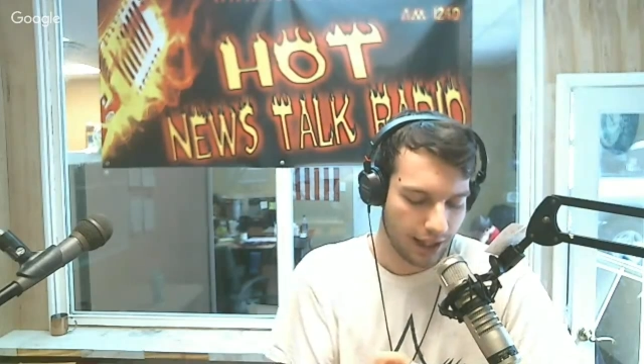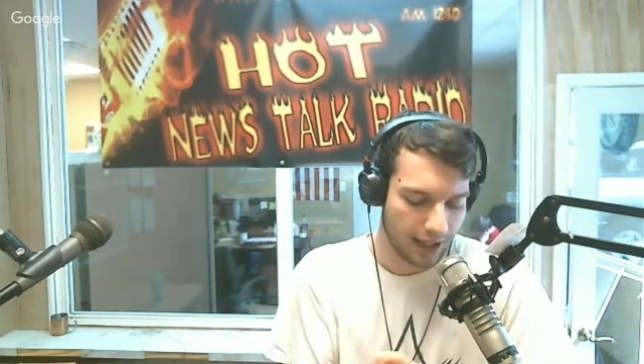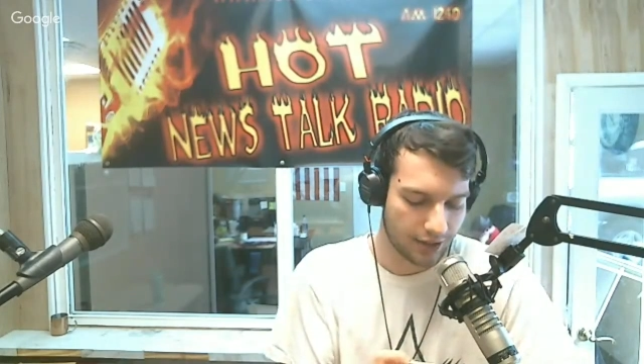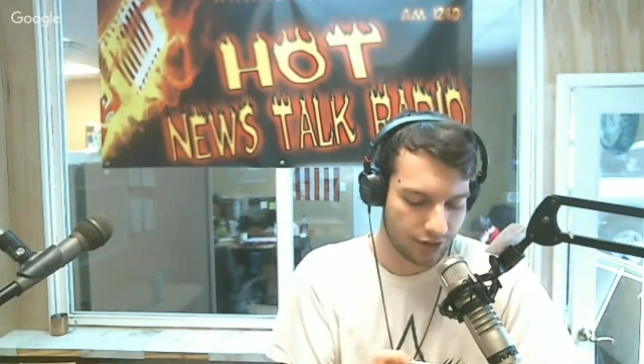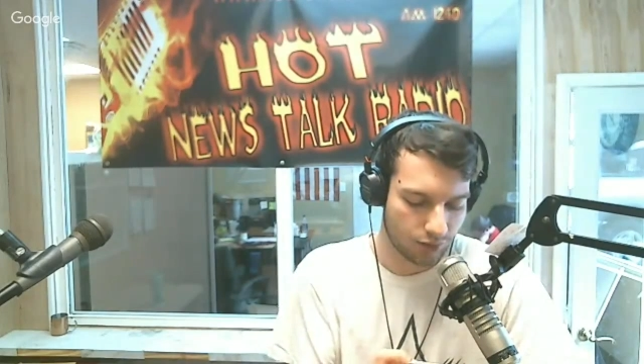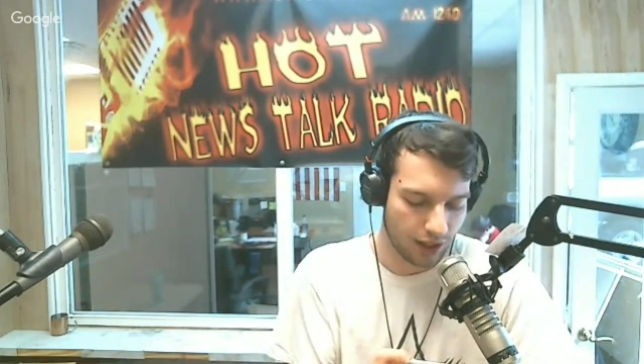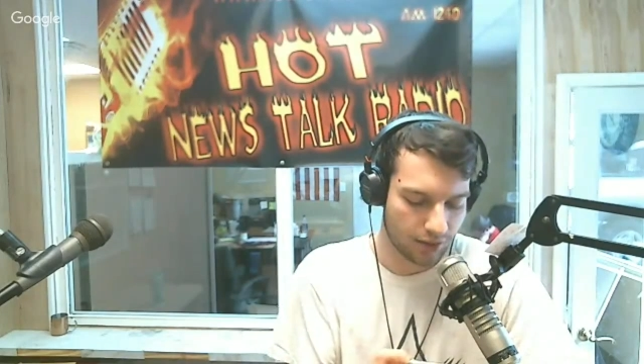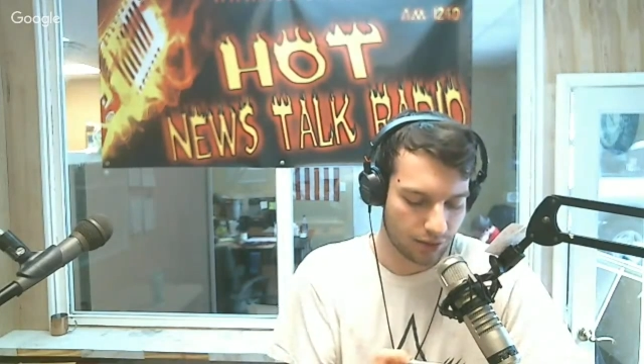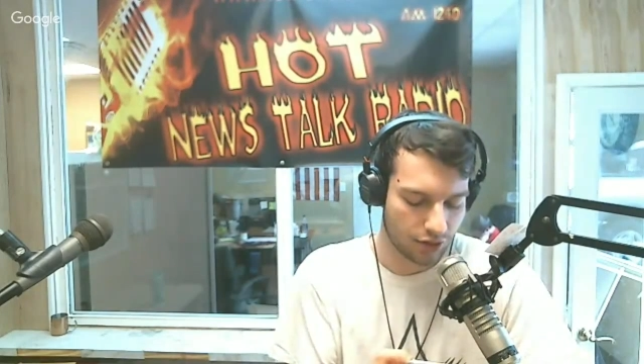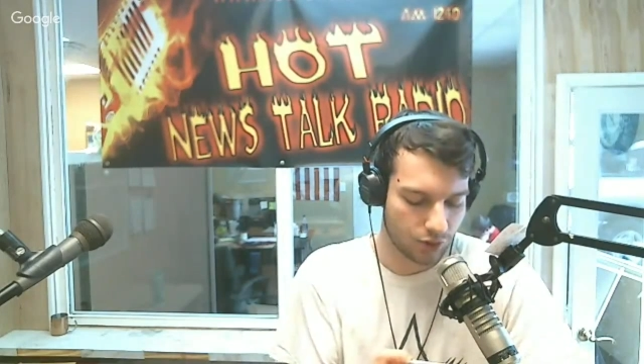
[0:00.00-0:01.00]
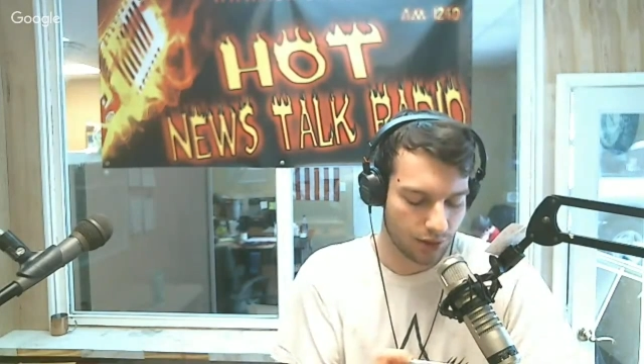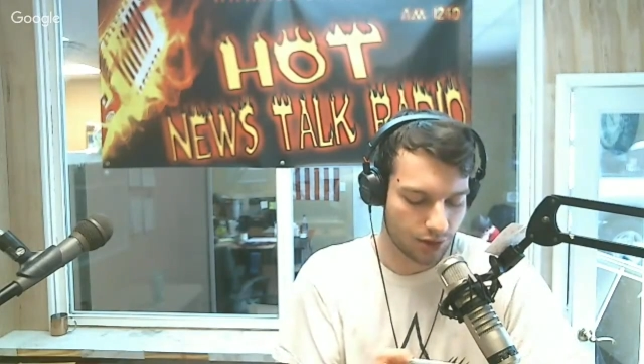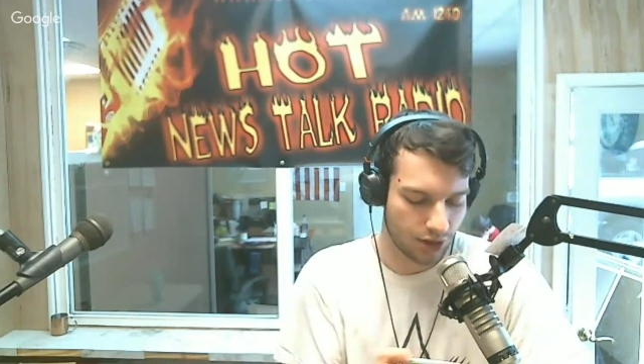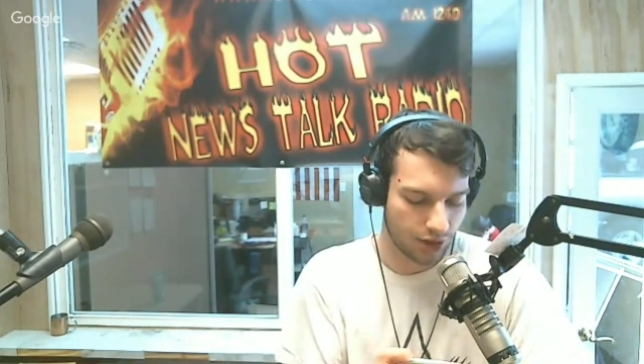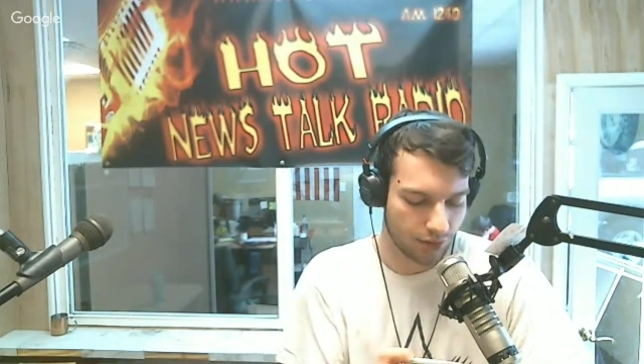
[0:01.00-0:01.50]
as rather
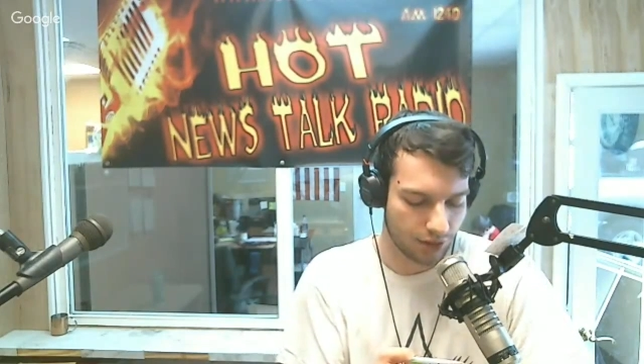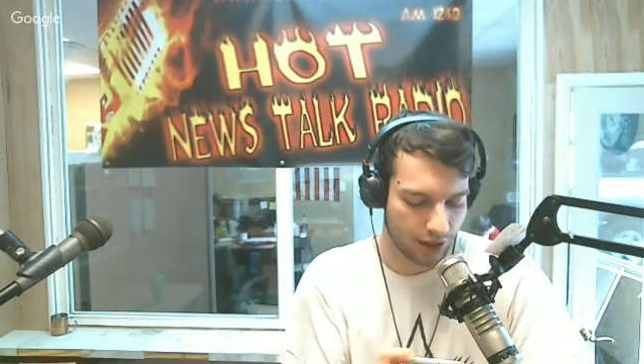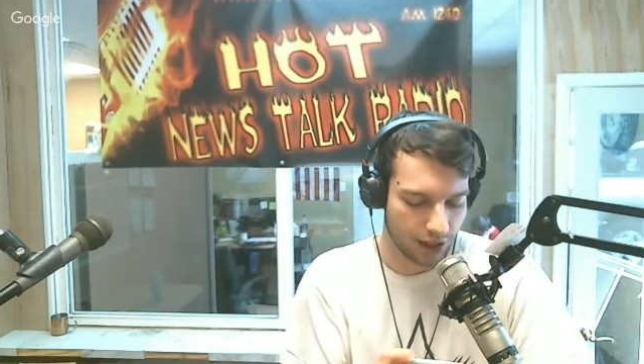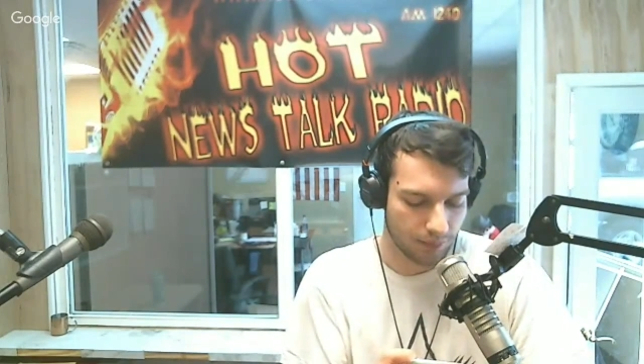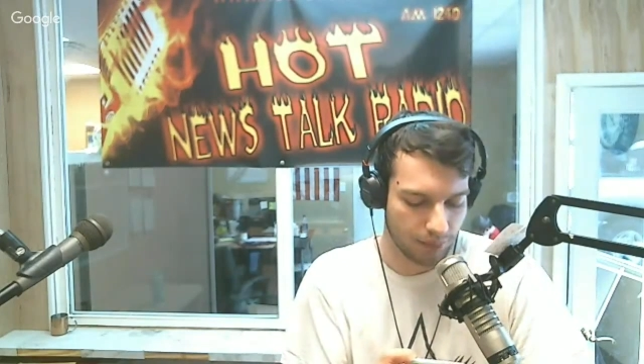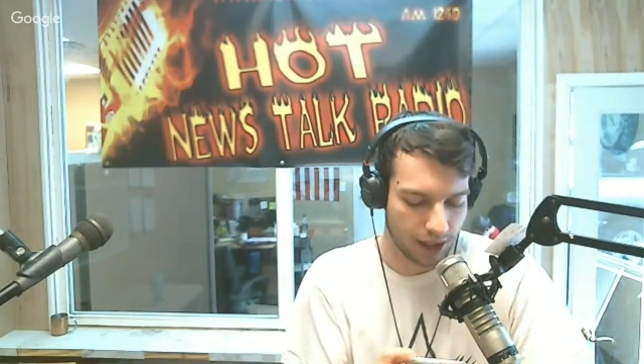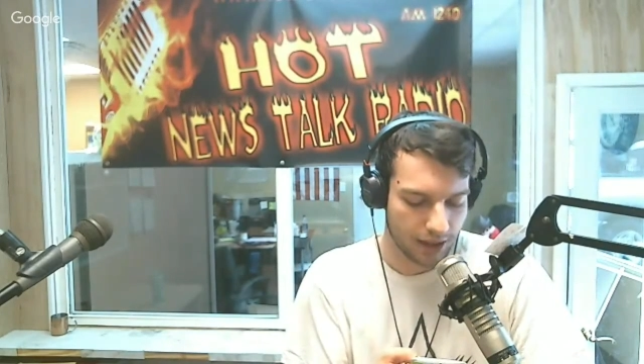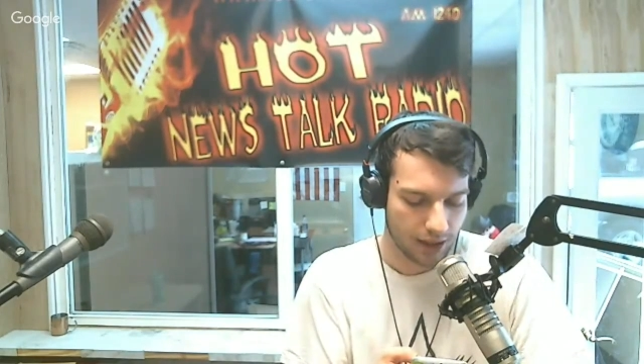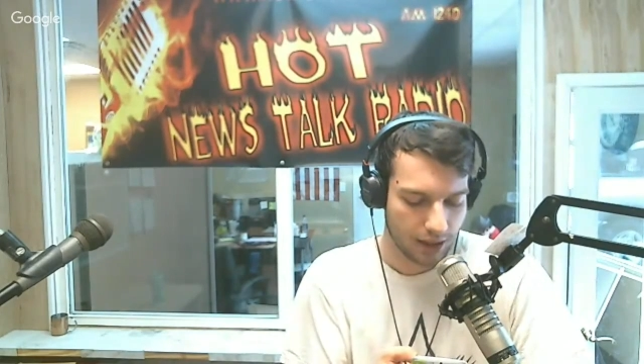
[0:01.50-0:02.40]
conspiracy theory-like, but